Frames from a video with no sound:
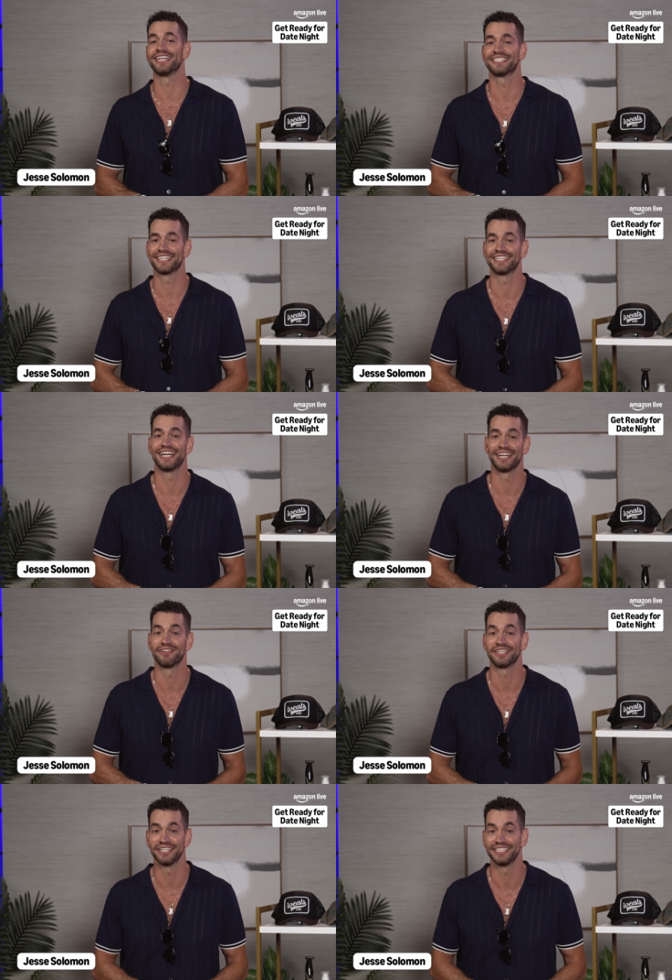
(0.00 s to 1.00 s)
kiss at the end
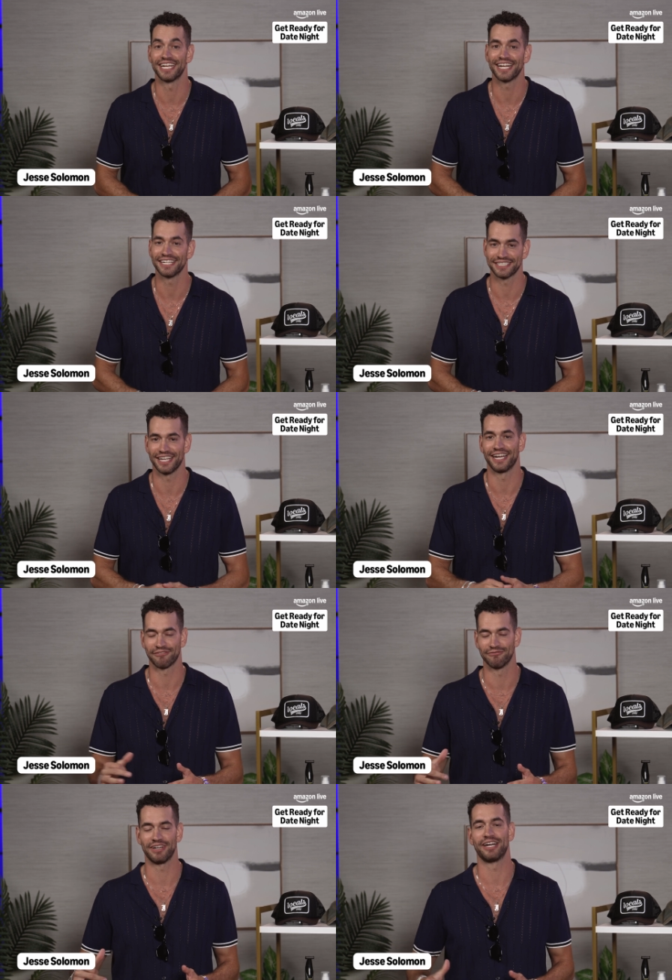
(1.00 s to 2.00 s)
of a good date is
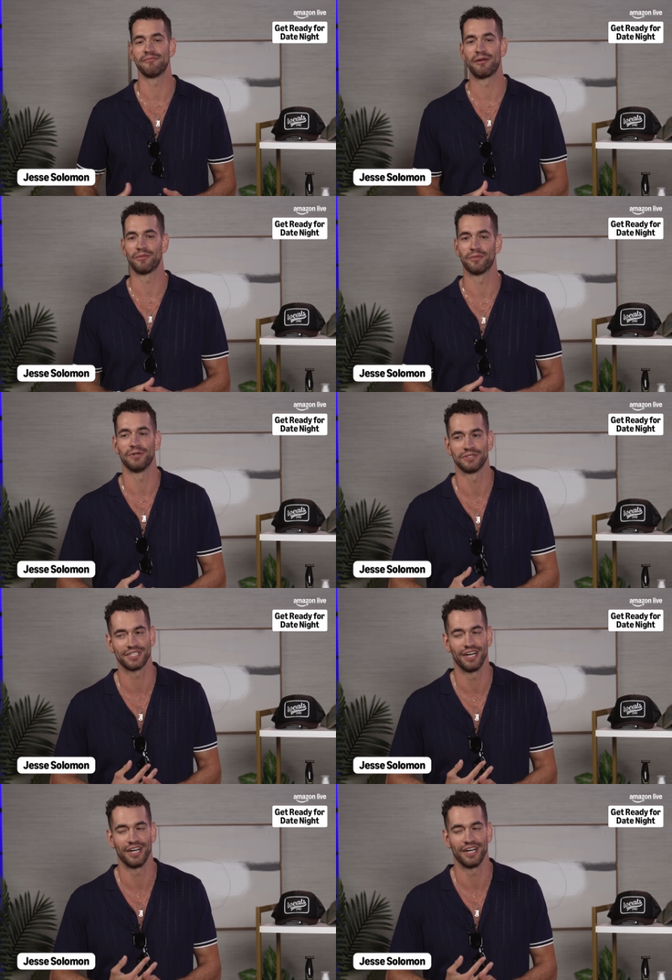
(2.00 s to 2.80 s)
like very memorable.